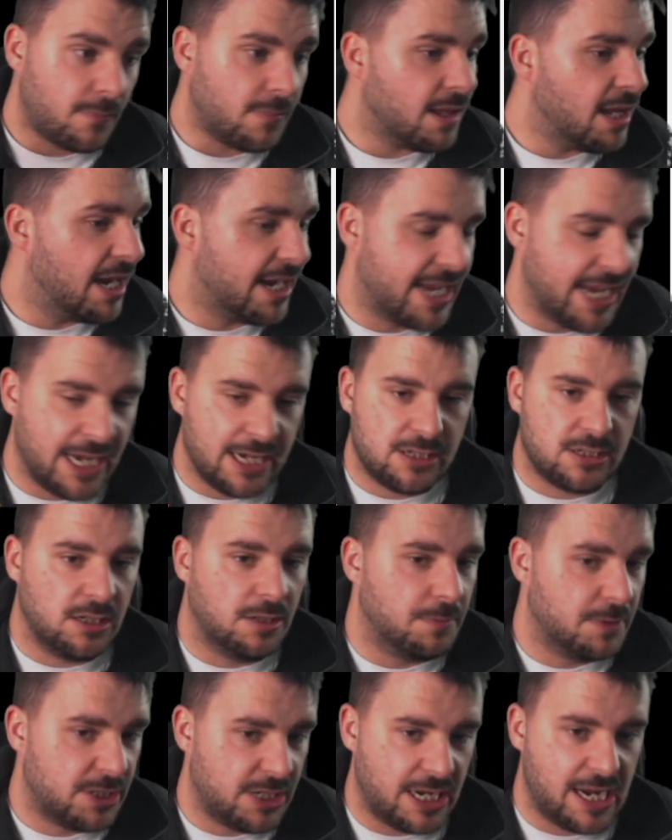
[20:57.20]
Occasionally
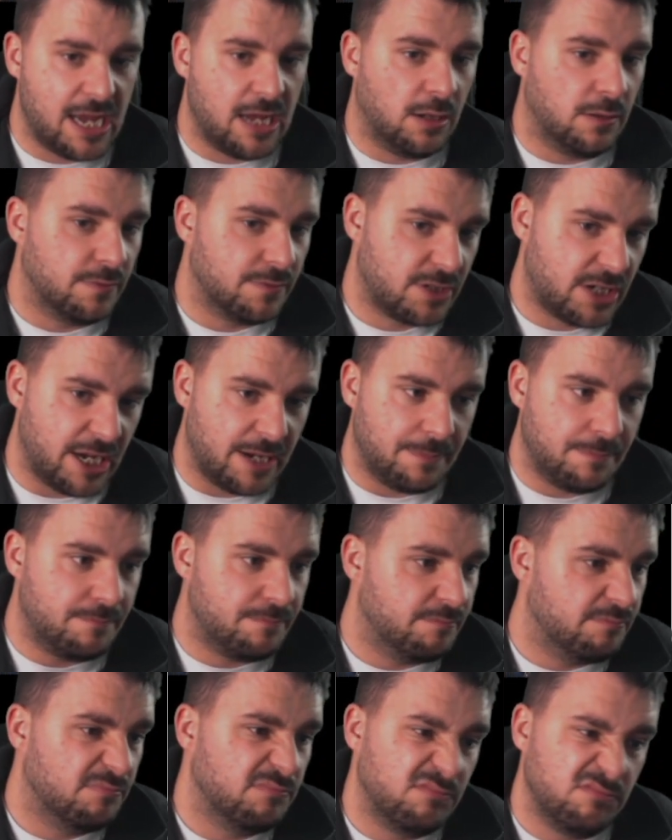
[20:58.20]
we see elves keep
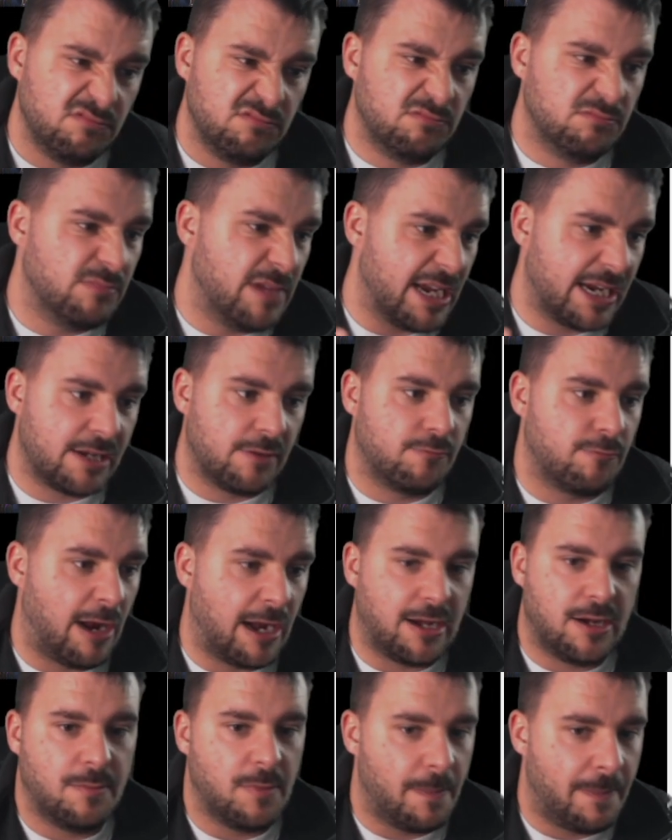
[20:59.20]
making
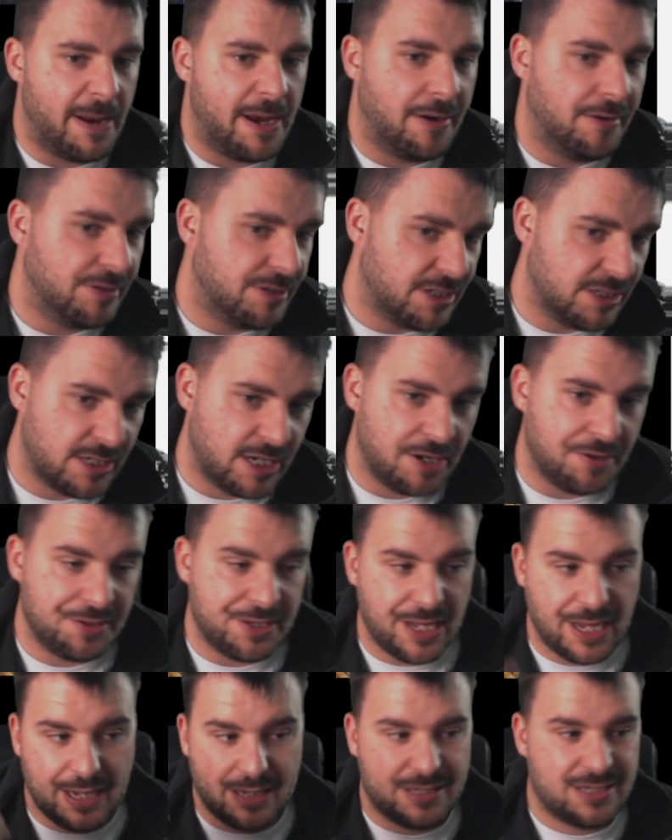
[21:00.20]
random appearances here and
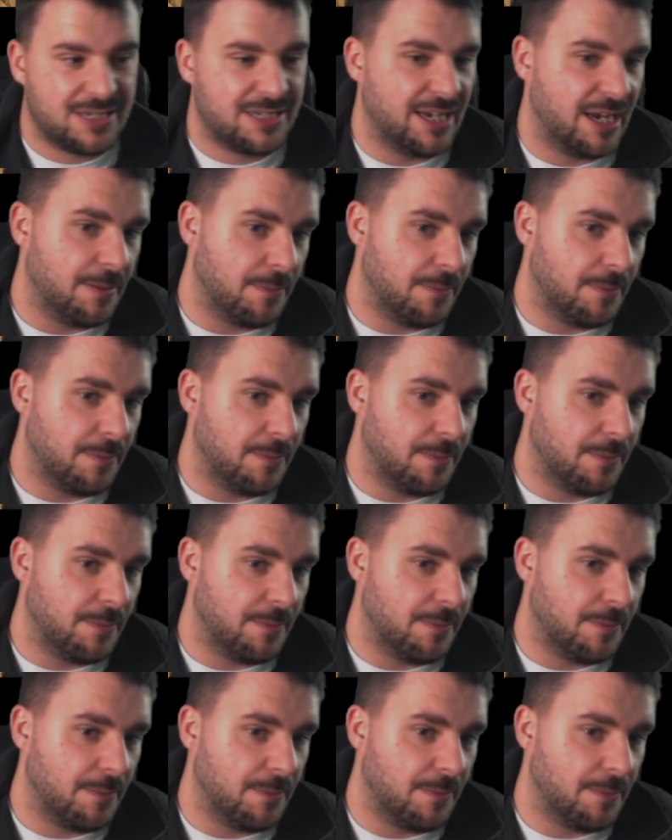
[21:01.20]
there. Same